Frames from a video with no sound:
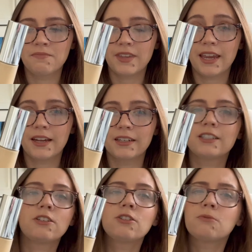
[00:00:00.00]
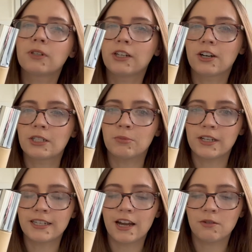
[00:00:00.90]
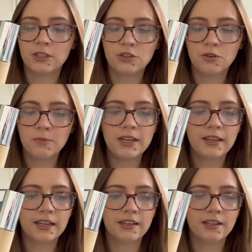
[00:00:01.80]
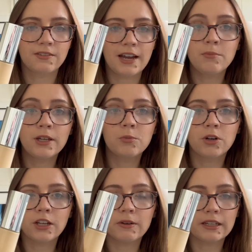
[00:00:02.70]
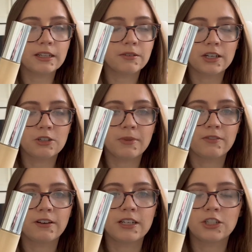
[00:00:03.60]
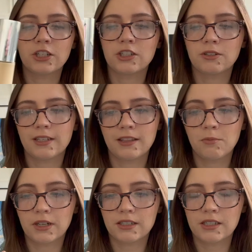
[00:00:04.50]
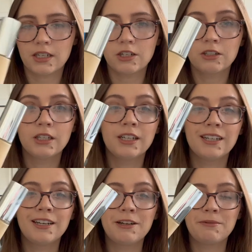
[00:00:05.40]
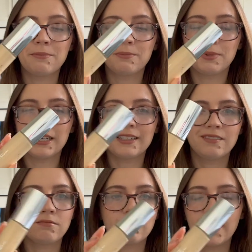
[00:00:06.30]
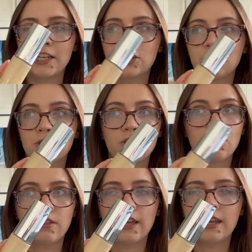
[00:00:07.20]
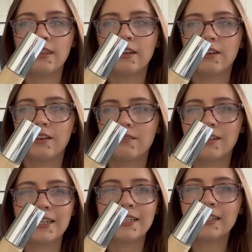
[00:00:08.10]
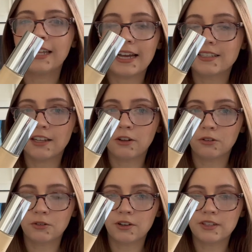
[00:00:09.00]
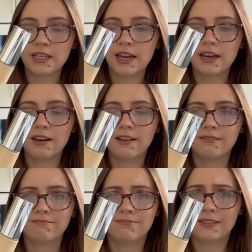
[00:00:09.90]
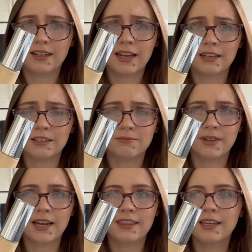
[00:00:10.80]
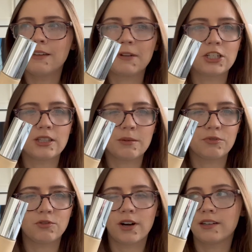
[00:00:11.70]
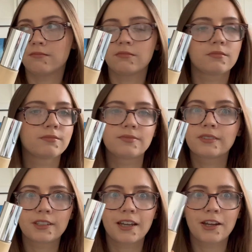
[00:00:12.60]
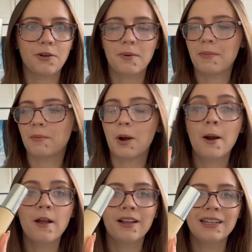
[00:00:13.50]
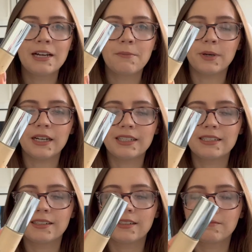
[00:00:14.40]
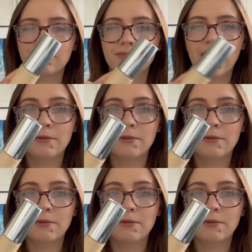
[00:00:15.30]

And it's also really hard to blend out, which for me, like if I blend pretty quickly when I do my foundation, so it's not the biggest deal, but it just was too thick. And then it didn't last that long throughout the day. Um, I think I mentioned that before. I, I don't remember, but I'm